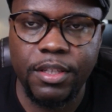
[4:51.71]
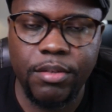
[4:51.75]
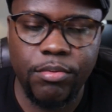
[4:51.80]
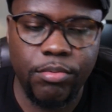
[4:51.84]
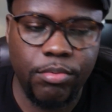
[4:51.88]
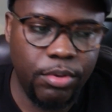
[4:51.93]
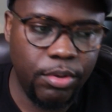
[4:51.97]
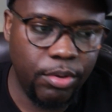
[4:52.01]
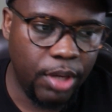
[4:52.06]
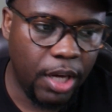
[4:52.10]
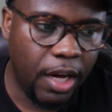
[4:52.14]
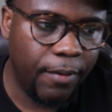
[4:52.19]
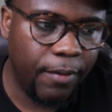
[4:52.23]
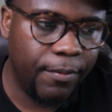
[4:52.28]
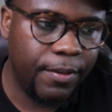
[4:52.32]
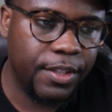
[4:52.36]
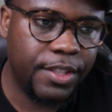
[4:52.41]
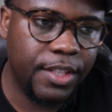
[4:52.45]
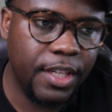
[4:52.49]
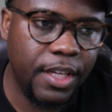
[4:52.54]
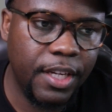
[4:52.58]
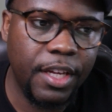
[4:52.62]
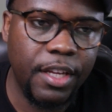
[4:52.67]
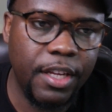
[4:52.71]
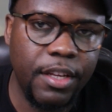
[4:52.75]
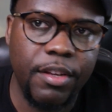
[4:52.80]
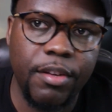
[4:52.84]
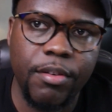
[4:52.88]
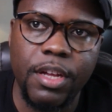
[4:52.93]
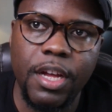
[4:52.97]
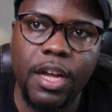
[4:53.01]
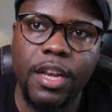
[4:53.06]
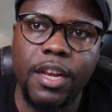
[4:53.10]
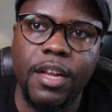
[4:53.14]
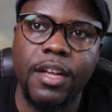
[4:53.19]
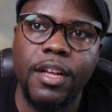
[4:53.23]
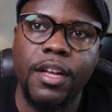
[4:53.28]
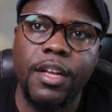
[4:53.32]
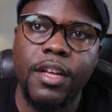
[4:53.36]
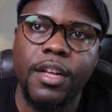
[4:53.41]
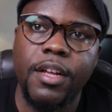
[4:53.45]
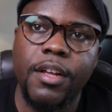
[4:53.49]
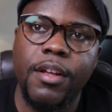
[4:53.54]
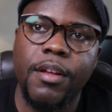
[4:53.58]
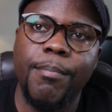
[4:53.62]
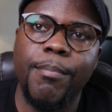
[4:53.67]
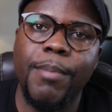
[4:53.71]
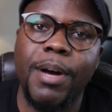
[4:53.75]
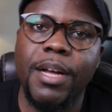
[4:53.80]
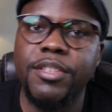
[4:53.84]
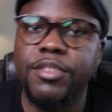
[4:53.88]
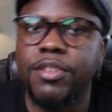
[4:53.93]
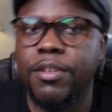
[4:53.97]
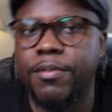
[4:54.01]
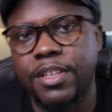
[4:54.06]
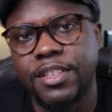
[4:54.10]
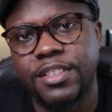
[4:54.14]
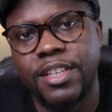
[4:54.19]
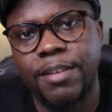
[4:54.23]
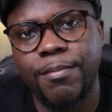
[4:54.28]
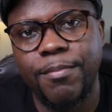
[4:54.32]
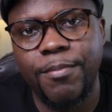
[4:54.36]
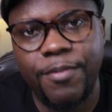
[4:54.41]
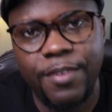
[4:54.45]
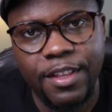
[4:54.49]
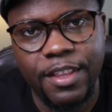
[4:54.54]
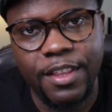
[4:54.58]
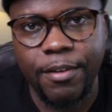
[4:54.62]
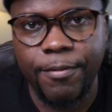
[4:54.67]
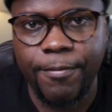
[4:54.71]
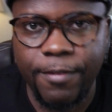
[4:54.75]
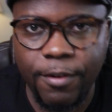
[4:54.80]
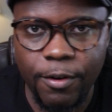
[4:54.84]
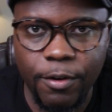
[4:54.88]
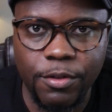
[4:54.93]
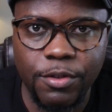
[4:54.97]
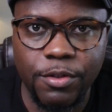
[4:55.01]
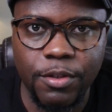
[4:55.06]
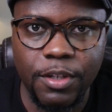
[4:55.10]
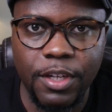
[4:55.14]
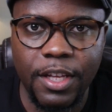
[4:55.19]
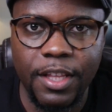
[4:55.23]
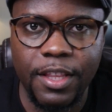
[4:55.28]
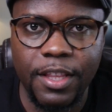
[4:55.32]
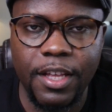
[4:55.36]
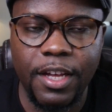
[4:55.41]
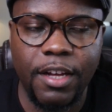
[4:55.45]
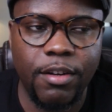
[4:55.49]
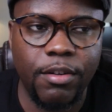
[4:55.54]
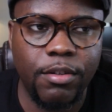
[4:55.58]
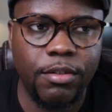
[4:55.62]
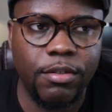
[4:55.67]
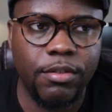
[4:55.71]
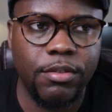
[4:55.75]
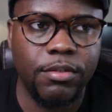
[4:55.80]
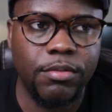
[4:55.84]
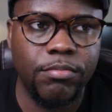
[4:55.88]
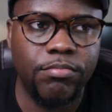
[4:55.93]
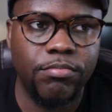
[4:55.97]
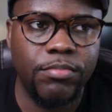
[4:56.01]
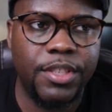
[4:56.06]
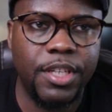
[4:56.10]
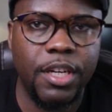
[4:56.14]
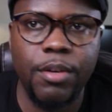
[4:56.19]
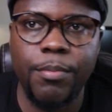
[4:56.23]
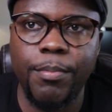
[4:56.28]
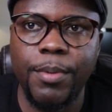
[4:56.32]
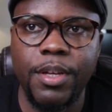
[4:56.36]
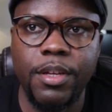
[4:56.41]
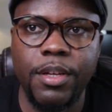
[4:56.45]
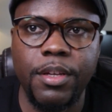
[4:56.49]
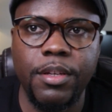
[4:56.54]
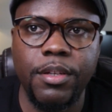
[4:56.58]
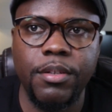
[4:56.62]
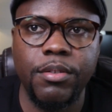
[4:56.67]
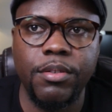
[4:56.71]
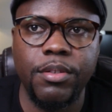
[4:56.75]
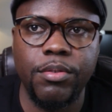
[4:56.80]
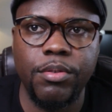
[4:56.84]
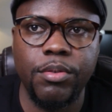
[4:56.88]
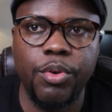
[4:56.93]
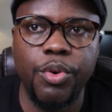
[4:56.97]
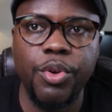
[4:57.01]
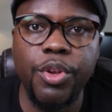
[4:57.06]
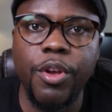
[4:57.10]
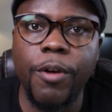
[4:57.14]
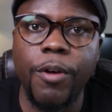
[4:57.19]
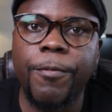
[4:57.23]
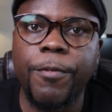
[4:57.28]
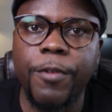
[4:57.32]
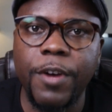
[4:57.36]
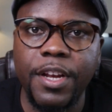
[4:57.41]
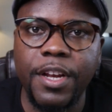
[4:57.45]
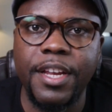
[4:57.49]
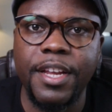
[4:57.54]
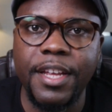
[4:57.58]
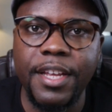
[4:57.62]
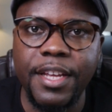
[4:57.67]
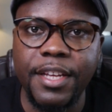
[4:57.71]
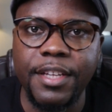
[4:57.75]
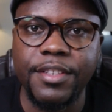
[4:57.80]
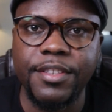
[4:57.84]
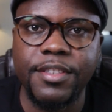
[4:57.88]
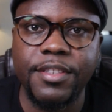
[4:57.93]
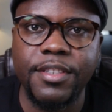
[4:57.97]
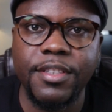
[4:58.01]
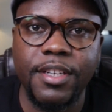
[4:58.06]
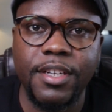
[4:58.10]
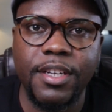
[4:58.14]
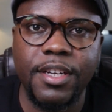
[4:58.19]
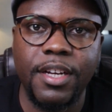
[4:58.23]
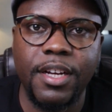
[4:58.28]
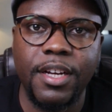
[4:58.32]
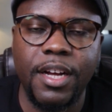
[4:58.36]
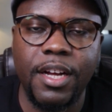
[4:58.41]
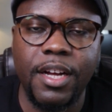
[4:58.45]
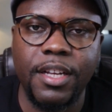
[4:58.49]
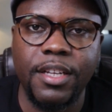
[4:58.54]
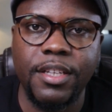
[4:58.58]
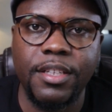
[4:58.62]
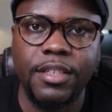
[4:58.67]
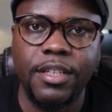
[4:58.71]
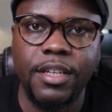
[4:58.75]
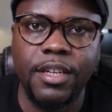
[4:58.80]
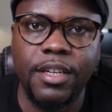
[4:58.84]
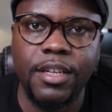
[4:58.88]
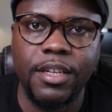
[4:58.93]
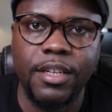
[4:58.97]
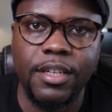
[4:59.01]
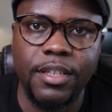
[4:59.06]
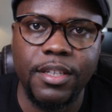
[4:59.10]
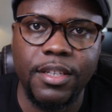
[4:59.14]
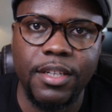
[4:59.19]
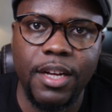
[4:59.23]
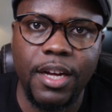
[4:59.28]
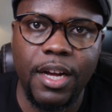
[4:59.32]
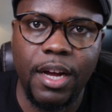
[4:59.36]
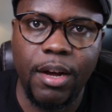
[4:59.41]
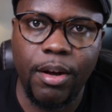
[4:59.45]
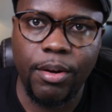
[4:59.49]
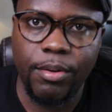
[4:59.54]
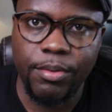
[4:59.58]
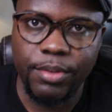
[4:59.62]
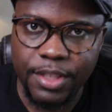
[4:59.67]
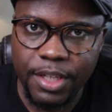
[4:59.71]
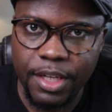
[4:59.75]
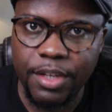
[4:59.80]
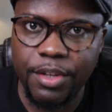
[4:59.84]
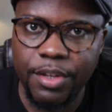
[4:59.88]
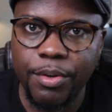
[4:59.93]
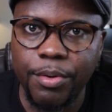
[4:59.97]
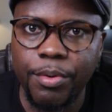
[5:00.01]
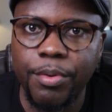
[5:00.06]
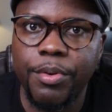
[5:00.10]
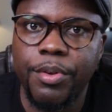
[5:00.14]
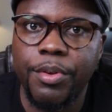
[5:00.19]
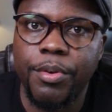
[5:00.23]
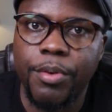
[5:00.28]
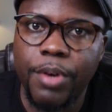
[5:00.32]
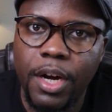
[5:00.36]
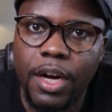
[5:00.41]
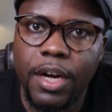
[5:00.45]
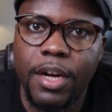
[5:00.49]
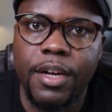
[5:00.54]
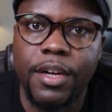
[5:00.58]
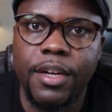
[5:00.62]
You have a saying in Uganda, birds of the same feather flock together, or tell me who your friend is and I'll tell you who you are.